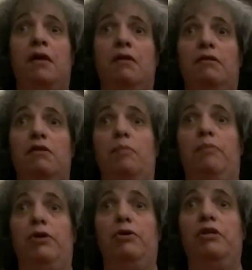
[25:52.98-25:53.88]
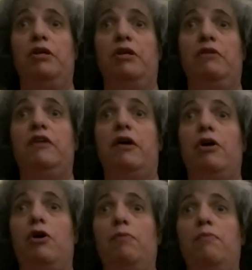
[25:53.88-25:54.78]
the ability to
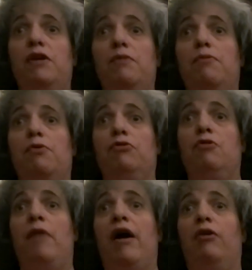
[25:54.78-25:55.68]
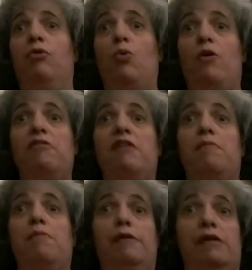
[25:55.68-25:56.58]
help people no matter what they
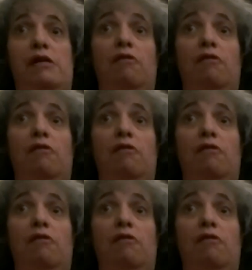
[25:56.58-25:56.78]
believe.